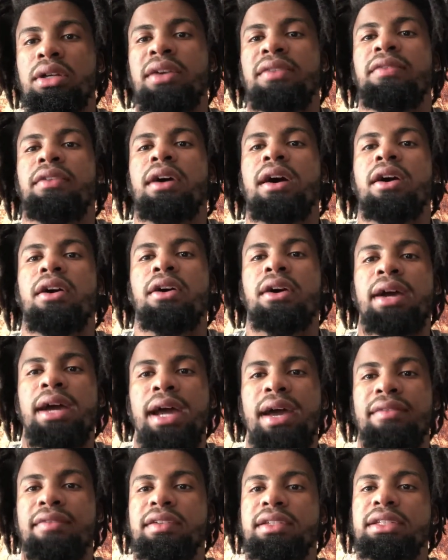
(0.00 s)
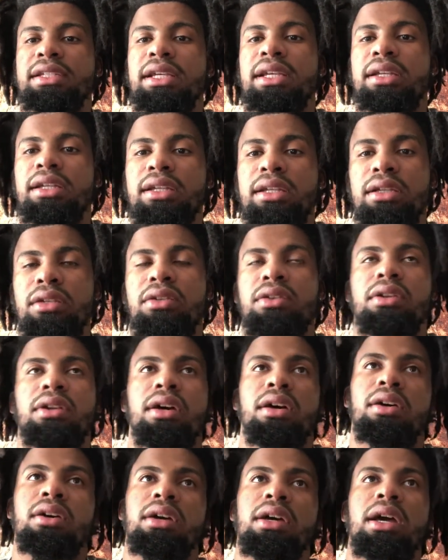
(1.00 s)
If y'all haven't seen it, you
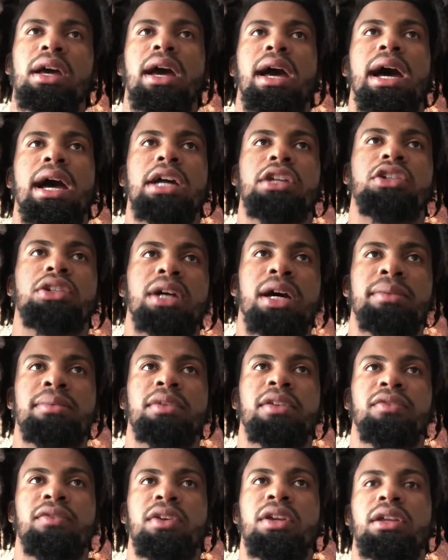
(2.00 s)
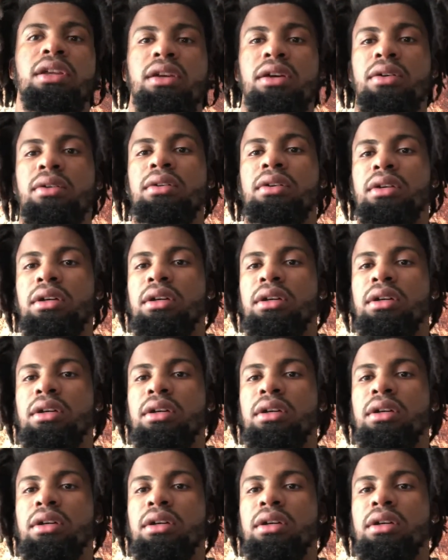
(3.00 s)
know, I dropped a video